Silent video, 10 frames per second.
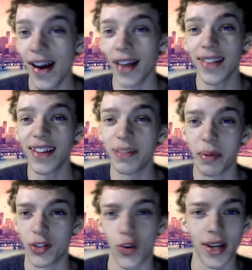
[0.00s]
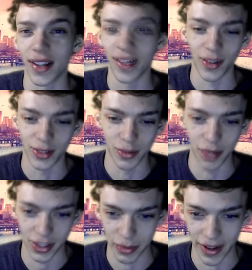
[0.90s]
I think he's been drinking a little too
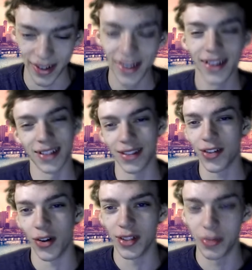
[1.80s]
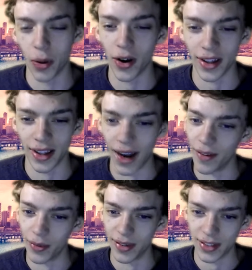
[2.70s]
much, man, because he's partying
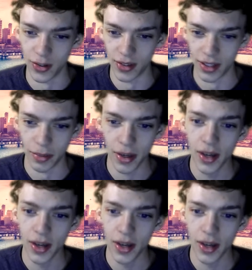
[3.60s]
out with his new team.